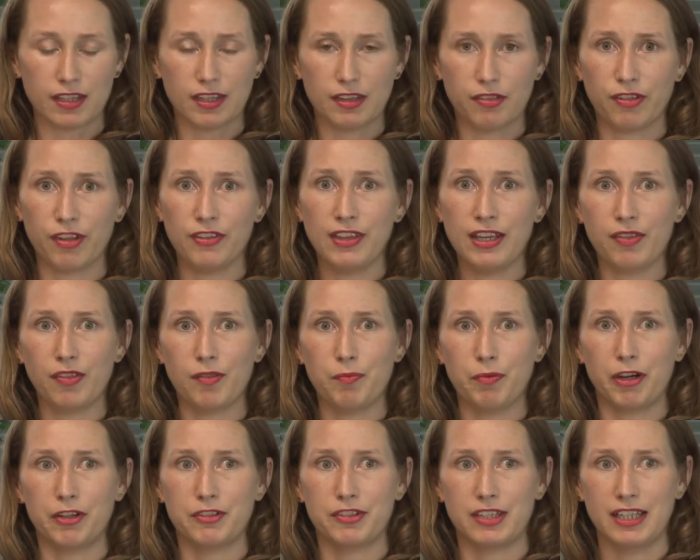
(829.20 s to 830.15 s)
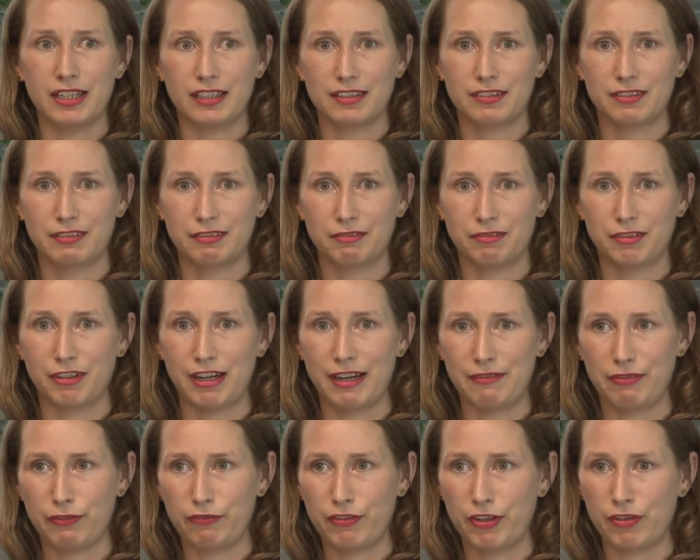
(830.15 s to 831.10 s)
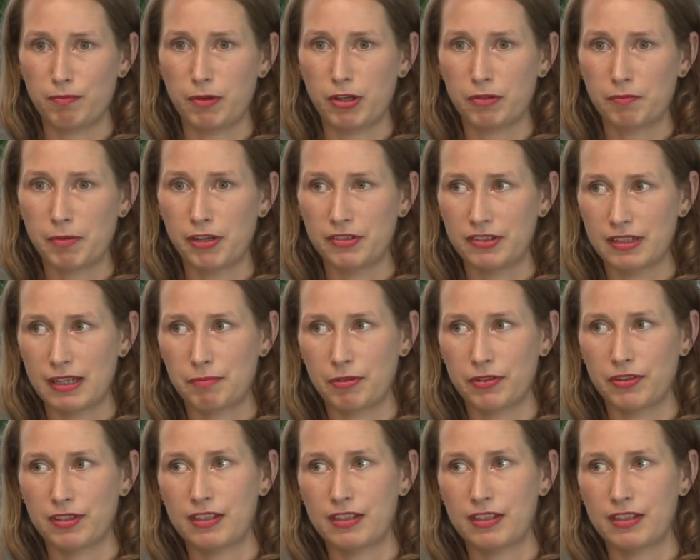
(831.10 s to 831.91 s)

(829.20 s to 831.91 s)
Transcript: so that's the project. We'll have the first blog post up on